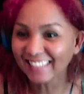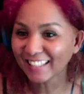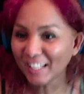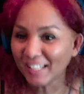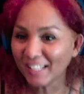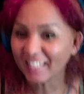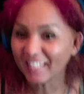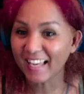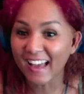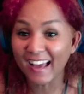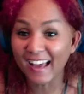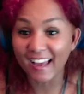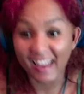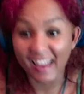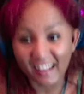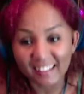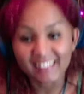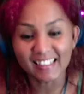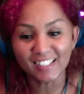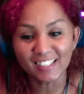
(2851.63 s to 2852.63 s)

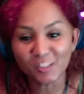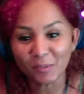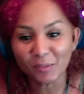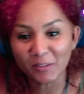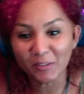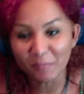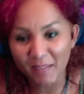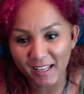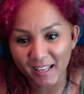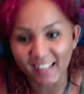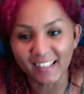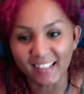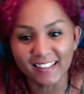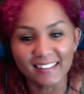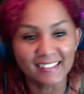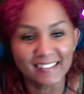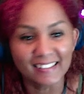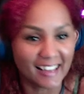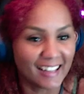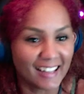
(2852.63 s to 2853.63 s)
Yeah, dance with me.
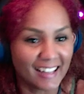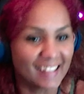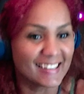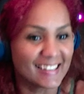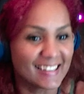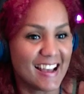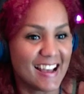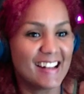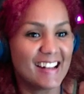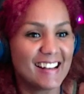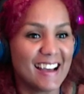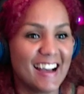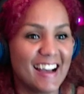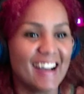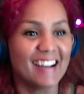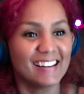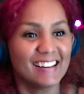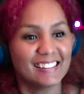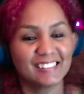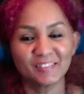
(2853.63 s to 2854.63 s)
Na na na.
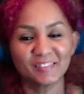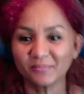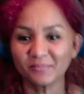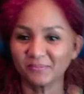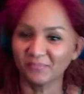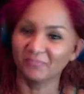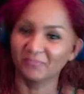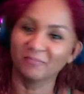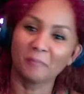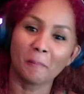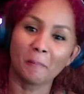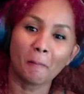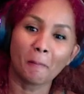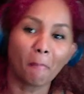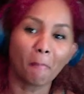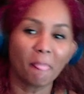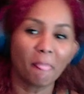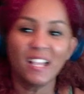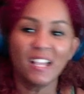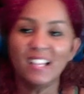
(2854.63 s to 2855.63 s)

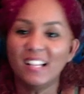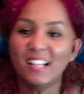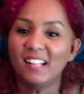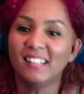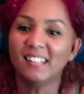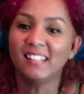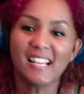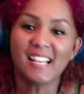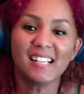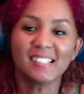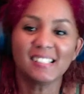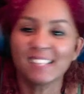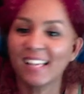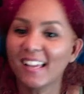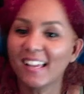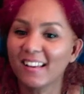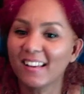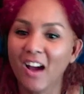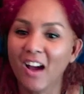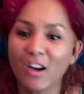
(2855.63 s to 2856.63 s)
Let's
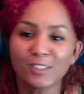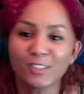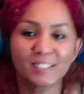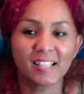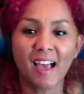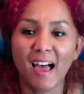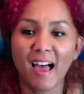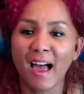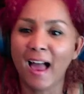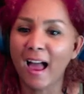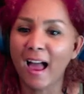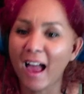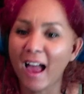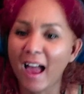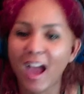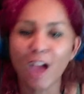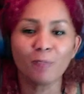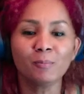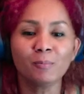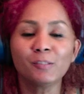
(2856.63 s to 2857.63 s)
take our
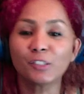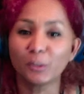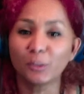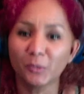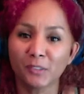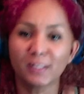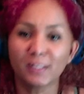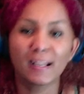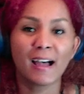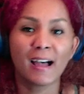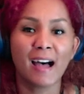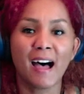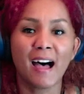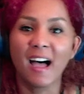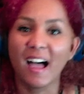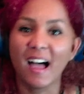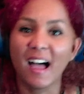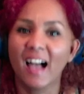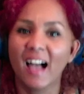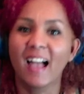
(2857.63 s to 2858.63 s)
time
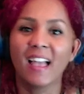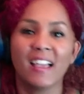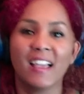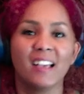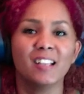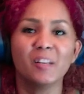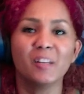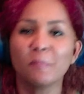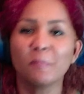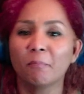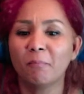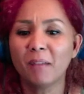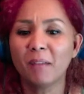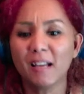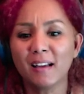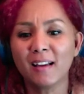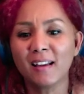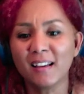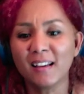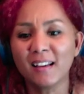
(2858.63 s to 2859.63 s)
tonight,
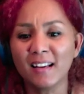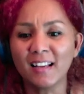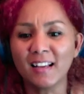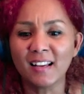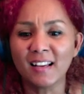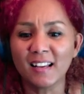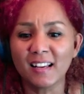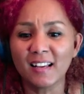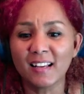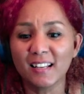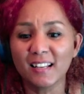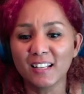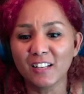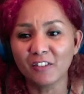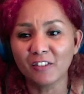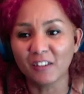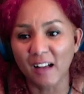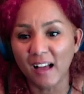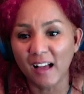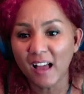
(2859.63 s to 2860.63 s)
babe.
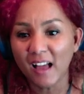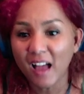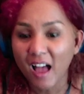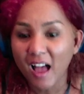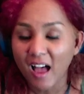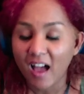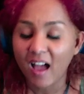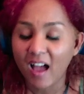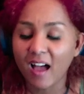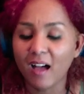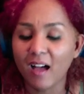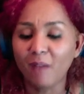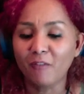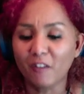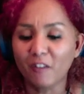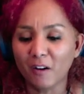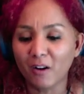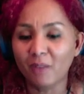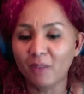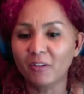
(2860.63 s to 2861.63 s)

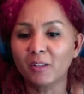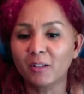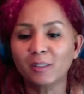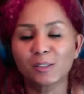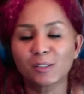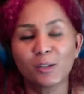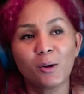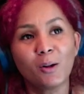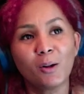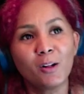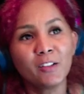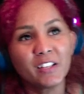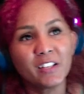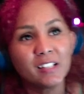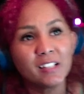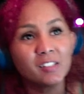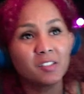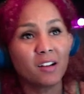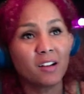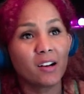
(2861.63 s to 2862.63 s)
Above us all the
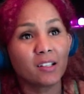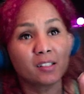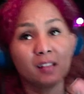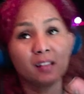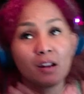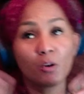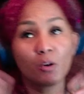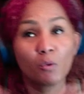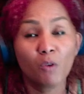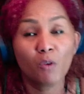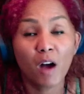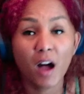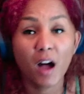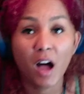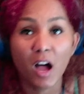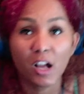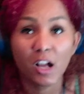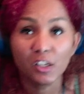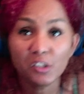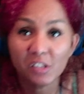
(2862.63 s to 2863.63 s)
stars are
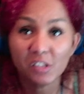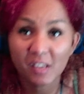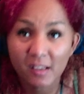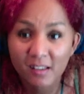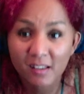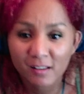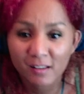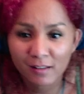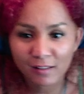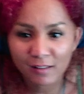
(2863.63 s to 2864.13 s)
watching.